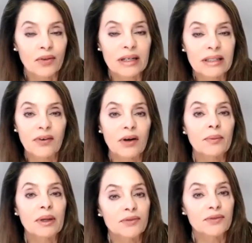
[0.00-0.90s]
Thanks very
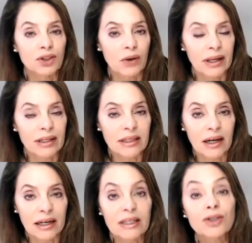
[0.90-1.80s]
much for joining us, Coni.